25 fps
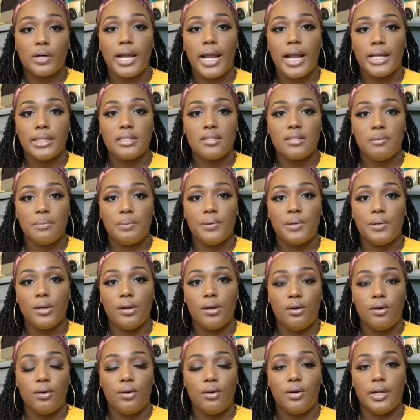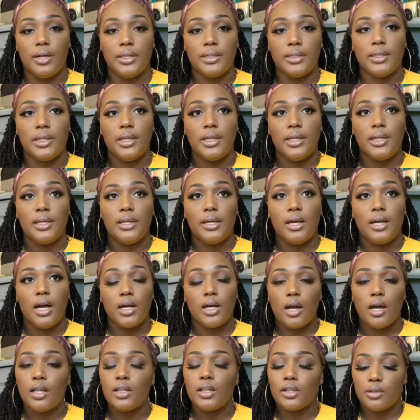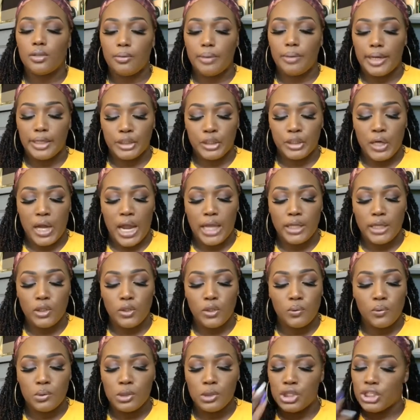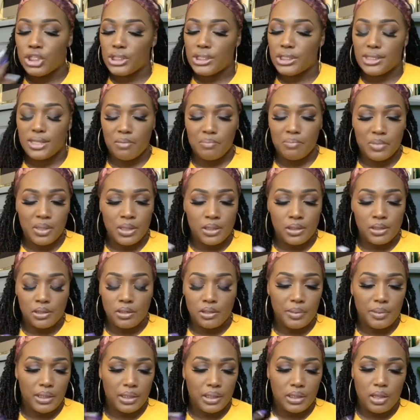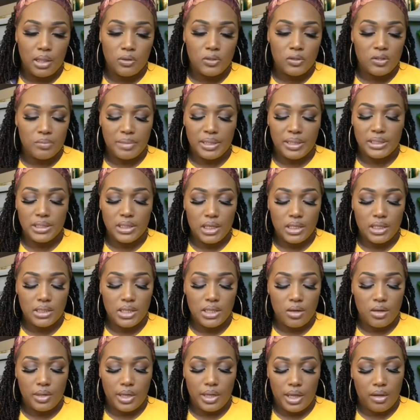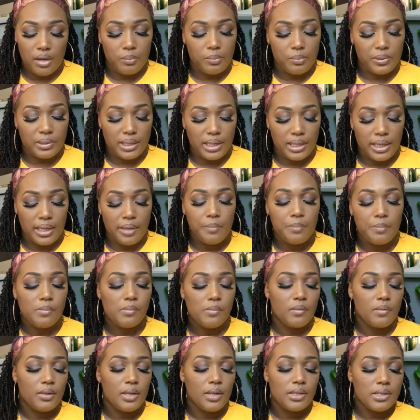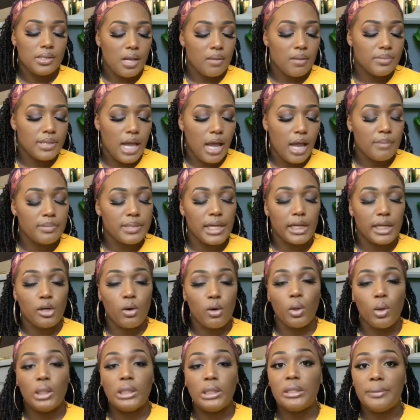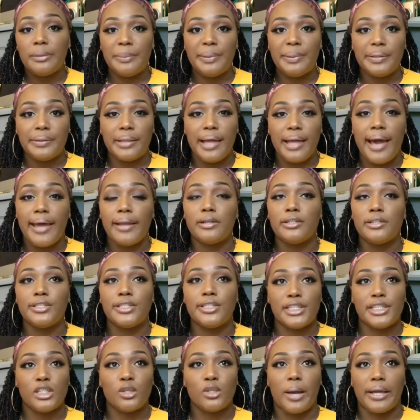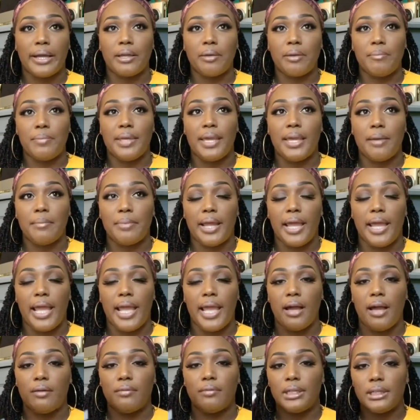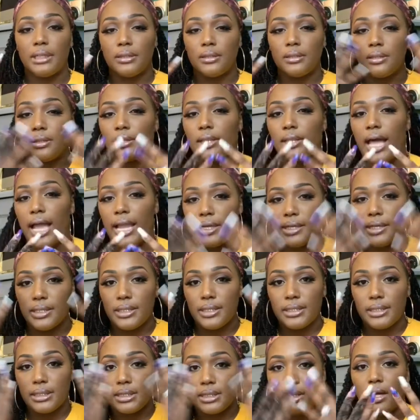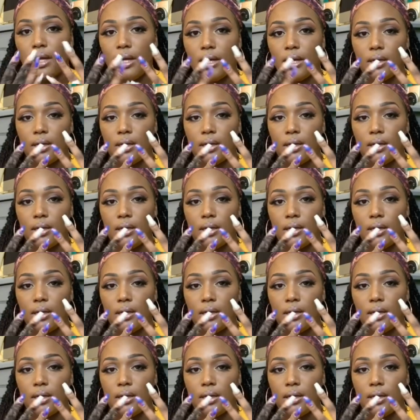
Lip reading: forgot to put on a color corrector. I use just something a little bit close to my skin tone to help with that. Sometimes I go a little bit lighter just so I can be able to have a little lightness